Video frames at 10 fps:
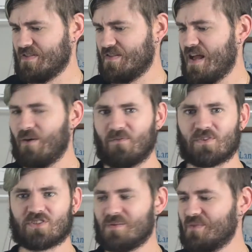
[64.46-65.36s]
now for
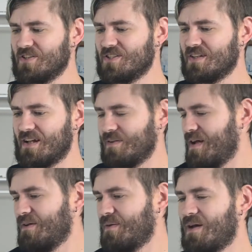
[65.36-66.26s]
some reason.
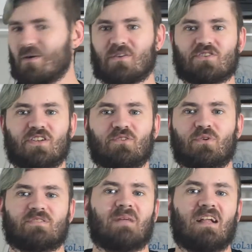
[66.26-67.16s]
I don't understand
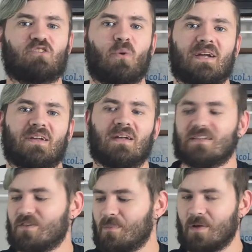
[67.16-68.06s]
toys. I'm not a toy collector,
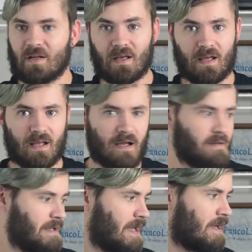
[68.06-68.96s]
but yeah,
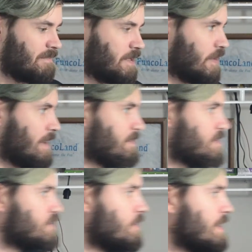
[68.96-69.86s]
angry video game
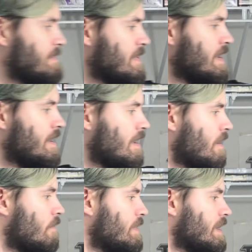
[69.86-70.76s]
nerd toy.
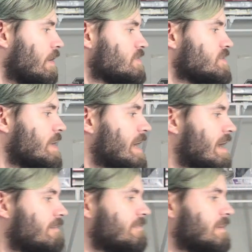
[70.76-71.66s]
We also
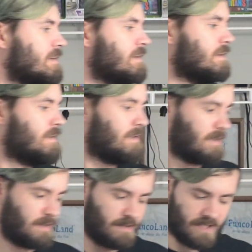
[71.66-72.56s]
have
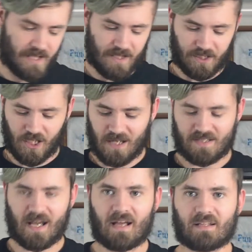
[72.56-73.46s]
the
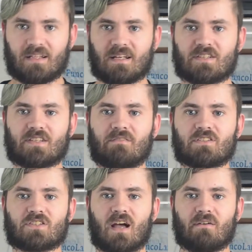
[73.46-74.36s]
Shantae and the Seven
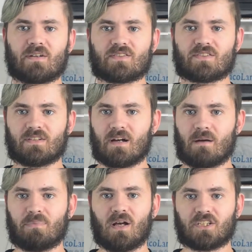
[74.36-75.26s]
Sirens
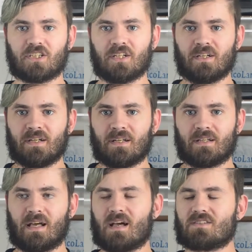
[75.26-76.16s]
plush
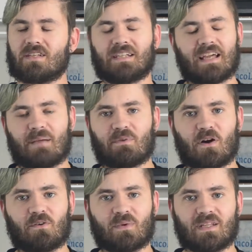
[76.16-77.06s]
that has like the game
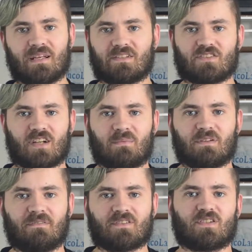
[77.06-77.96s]
code with it. It doesn't come with
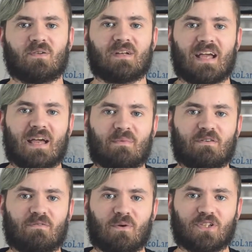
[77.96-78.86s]
a physical game,
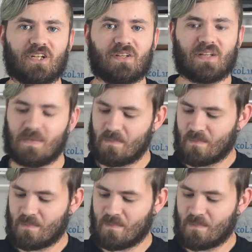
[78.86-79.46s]
unfortunately,